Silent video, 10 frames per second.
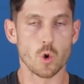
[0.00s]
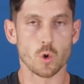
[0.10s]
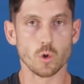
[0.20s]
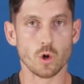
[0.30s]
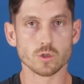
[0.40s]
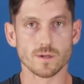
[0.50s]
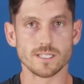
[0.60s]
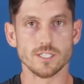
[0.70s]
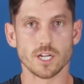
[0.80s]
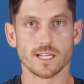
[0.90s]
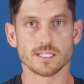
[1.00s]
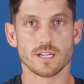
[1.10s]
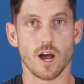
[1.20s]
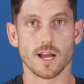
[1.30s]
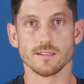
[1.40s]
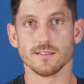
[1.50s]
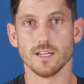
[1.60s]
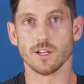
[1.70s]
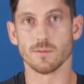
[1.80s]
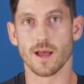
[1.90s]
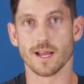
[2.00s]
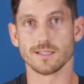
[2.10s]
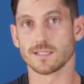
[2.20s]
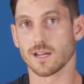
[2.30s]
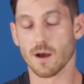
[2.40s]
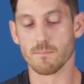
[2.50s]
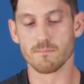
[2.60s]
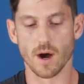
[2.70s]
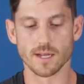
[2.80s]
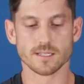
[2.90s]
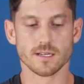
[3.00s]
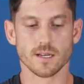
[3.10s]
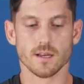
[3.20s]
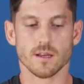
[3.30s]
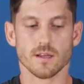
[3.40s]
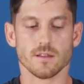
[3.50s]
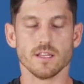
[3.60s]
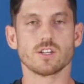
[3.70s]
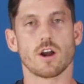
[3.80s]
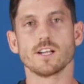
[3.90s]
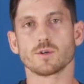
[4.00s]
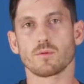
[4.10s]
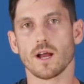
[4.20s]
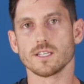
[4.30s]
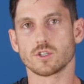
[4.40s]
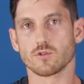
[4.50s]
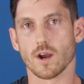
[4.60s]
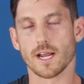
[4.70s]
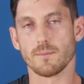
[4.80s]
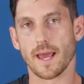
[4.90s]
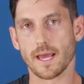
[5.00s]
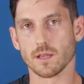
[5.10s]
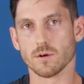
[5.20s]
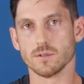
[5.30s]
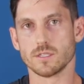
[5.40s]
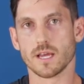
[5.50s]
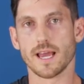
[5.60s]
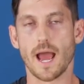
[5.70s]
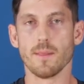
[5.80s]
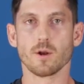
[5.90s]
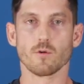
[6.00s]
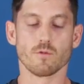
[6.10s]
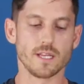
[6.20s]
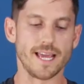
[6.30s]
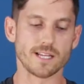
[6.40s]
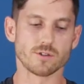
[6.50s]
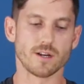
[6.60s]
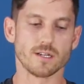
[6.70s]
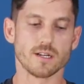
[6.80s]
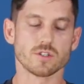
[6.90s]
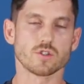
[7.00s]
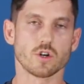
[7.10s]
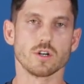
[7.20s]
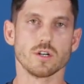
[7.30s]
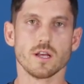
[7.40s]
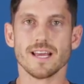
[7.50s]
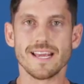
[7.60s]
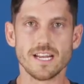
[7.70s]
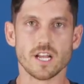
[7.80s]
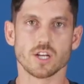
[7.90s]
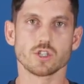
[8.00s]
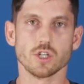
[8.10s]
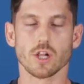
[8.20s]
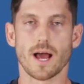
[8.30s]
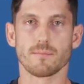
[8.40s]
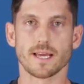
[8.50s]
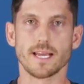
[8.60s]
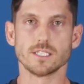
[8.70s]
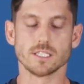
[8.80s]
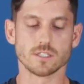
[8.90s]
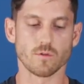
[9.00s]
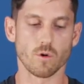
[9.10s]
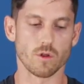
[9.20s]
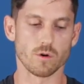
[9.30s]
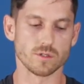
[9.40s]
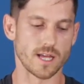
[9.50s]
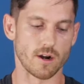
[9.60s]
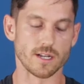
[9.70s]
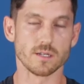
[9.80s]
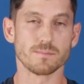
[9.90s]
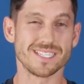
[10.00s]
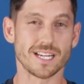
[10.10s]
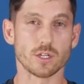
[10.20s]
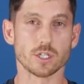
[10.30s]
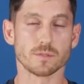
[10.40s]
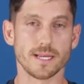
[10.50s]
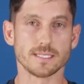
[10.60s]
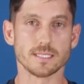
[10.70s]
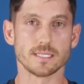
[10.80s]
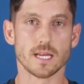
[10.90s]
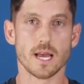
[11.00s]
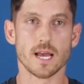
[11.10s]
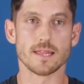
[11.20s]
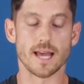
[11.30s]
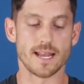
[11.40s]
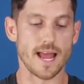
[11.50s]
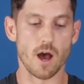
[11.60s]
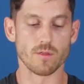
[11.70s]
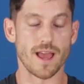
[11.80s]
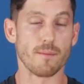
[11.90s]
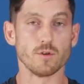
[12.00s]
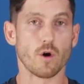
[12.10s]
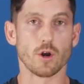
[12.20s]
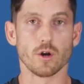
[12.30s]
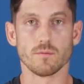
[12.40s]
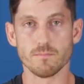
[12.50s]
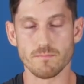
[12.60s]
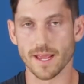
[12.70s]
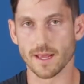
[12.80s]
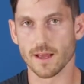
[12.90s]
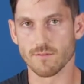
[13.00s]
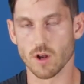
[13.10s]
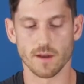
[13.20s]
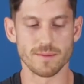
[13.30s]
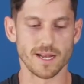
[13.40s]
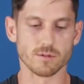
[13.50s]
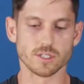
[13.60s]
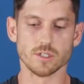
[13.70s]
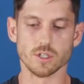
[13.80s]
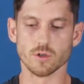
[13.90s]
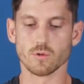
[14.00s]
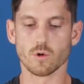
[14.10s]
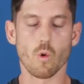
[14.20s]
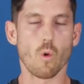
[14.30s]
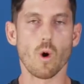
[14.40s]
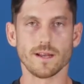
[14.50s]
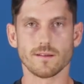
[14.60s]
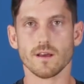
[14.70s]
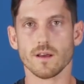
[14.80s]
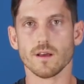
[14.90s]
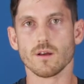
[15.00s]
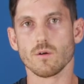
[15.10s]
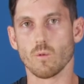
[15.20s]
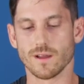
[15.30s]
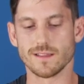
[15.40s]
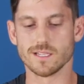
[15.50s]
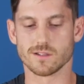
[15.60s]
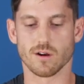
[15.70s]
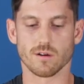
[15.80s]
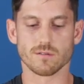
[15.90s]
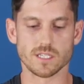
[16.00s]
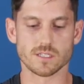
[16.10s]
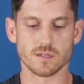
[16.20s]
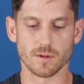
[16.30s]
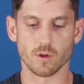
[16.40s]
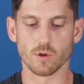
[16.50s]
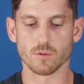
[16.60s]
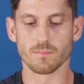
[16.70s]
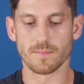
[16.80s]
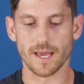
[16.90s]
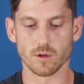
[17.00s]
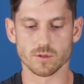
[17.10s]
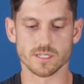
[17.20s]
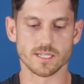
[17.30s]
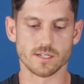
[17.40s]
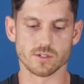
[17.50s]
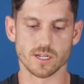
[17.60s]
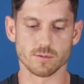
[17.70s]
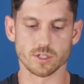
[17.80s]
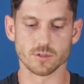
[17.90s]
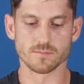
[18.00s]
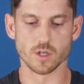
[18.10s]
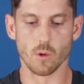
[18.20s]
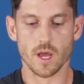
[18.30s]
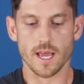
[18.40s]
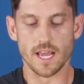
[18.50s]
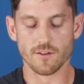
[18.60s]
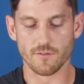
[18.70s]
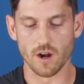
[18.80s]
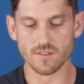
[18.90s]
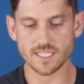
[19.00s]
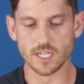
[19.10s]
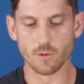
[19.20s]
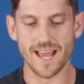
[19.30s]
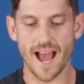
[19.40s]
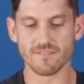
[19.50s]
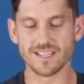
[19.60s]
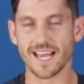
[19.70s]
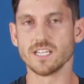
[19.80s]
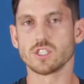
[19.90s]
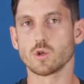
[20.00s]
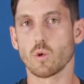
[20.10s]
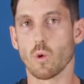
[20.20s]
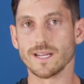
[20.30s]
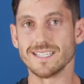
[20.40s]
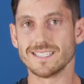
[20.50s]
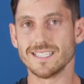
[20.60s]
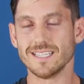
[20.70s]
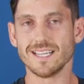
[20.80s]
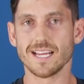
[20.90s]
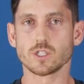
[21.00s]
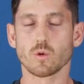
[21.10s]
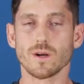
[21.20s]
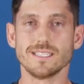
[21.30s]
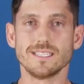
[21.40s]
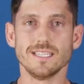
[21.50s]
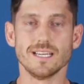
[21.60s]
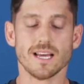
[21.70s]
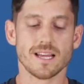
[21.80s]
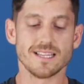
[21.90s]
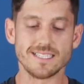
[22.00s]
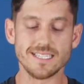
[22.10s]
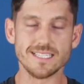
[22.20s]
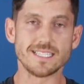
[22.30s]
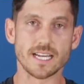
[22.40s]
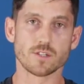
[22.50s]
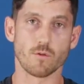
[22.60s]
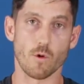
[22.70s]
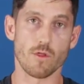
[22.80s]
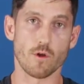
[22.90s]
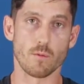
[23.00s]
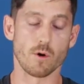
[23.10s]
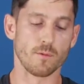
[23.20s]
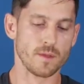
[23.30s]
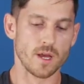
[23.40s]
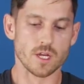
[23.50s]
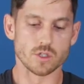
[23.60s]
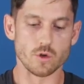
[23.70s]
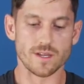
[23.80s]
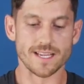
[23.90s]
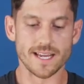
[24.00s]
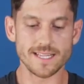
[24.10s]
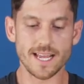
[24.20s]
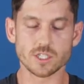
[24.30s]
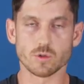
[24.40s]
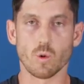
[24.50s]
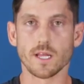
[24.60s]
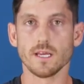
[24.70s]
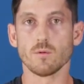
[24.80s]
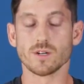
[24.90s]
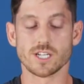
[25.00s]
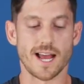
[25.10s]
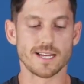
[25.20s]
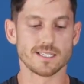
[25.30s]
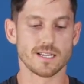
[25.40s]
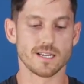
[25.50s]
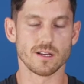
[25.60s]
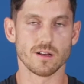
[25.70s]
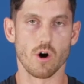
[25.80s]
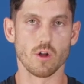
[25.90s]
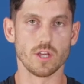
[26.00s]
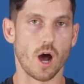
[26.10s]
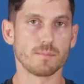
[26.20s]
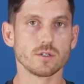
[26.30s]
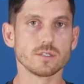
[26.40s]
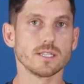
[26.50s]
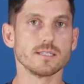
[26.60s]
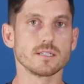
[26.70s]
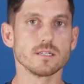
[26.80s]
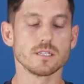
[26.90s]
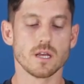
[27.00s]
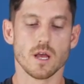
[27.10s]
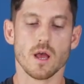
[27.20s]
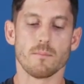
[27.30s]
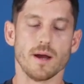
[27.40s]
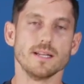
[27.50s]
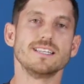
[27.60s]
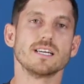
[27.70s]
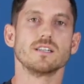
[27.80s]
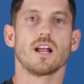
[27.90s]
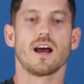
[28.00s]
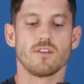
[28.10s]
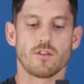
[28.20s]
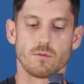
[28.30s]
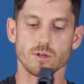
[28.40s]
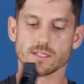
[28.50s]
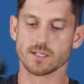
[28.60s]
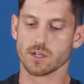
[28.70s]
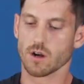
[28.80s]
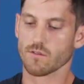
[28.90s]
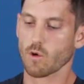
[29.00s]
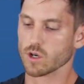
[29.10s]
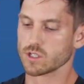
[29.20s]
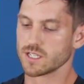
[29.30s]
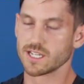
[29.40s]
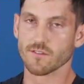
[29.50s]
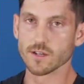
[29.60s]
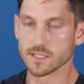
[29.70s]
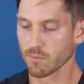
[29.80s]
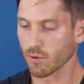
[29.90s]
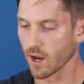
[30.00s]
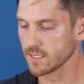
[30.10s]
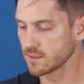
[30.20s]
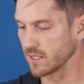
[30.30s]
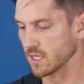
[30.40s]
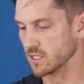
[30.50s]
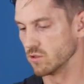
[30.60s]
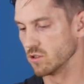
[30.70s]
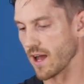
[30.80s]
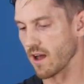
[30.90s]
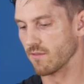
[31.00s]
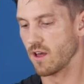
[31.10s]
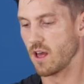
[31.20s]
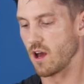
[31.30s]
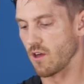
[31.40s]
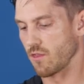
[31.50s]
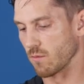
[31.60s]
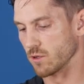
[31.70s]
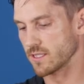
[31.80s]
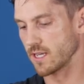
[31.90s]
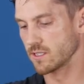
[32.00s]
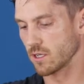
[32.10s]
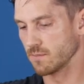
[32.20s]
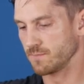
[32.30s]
Who knows what DJI's got in their bags to come, but these are enterprise grade payloads and they're really answering certain industrial applications for those that are in particular spaces that now the M200 may have not been able to do quite what these typical payloads and sensors are able to do. So in front of us here, we have the H20T. The H20T, the T stands for thermal. So you can get the H20, which has all the optical sensors, but it does not have the thermal sensor. Of course, there's a difference in price because you do have a thermal sensor.